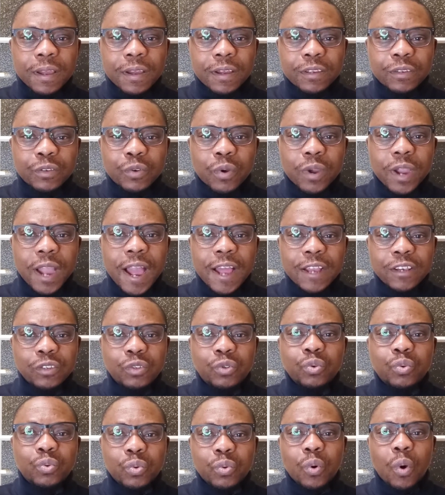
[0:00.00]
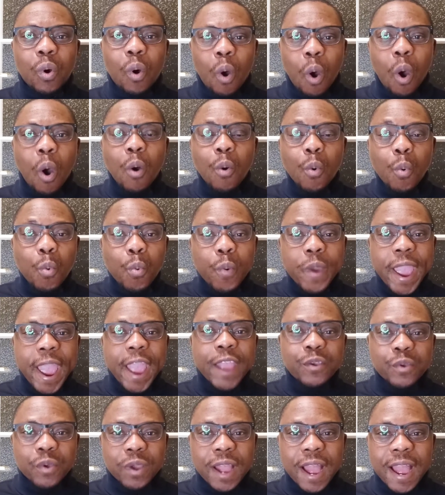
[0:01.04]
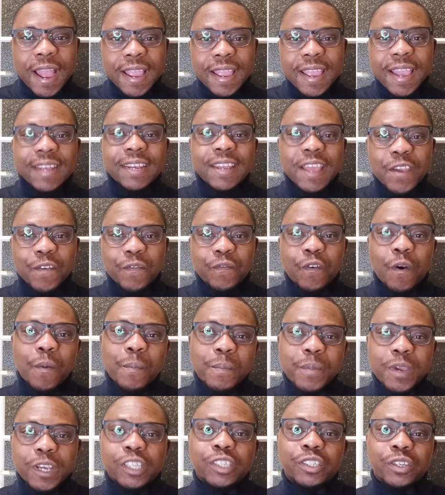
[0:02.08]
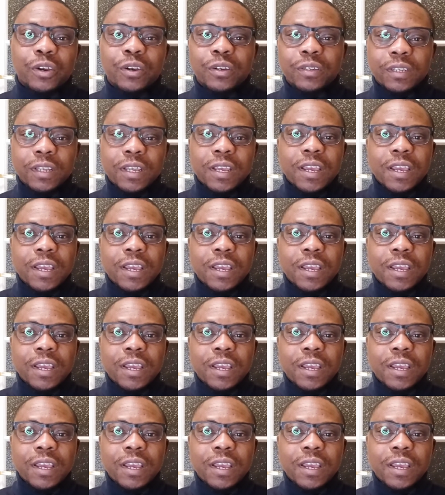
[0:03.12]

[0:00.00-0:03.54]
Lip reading: you can do or where you can get the information